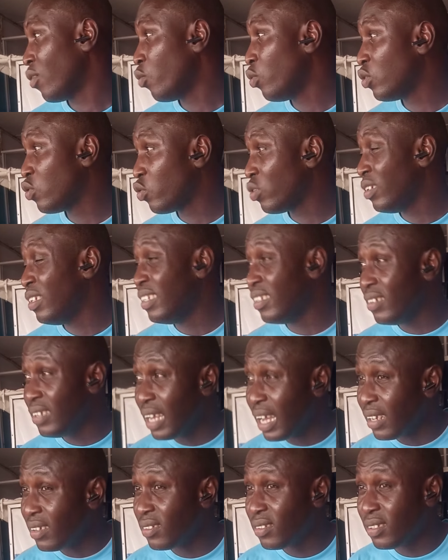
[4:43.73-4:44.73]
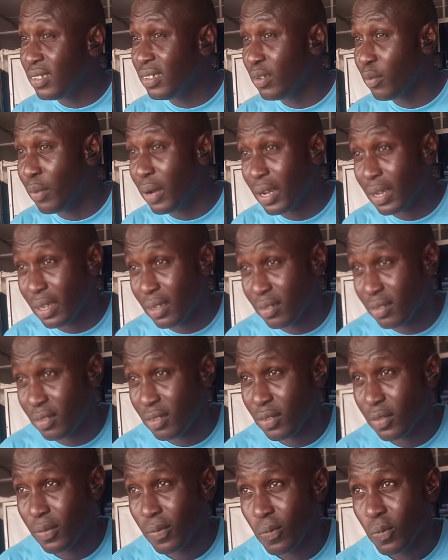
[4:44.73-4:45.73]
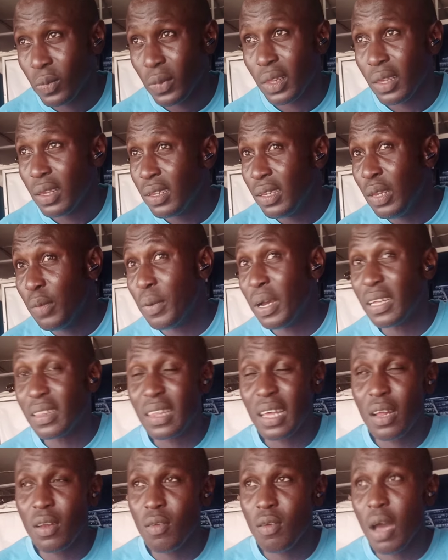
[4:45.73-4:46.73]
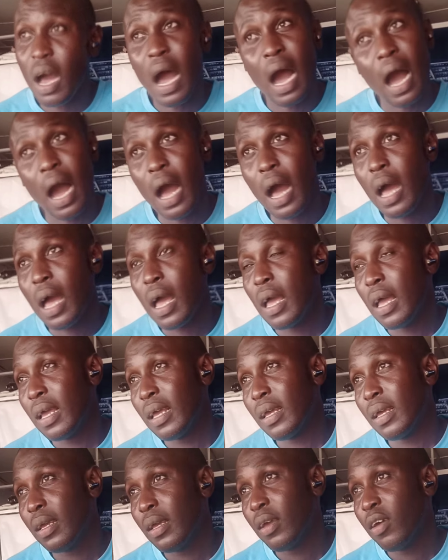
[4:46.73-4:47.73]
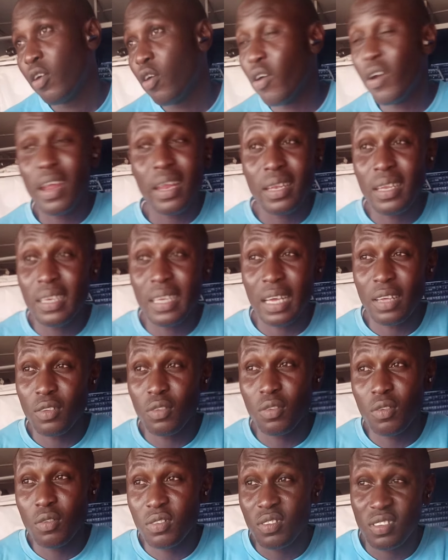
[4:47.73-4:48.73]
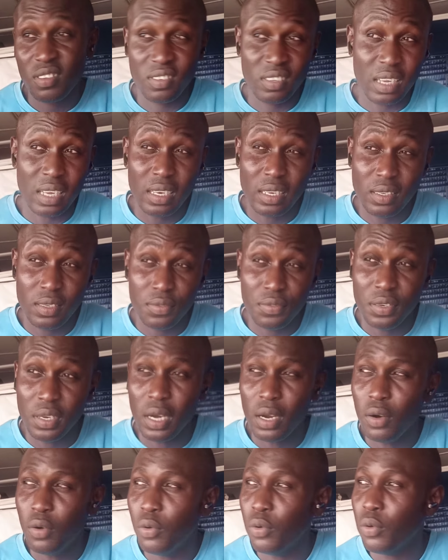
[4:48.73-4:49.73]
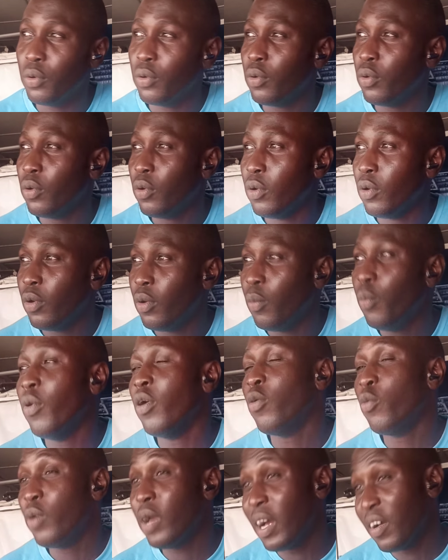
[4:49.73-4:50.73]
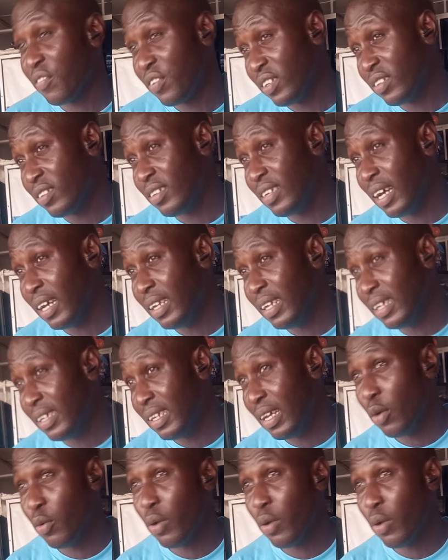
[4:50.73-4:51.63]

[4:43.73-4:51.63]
with the reality in the market, they might tell you, currently there is no 6 channel DVR. We have 8 channel.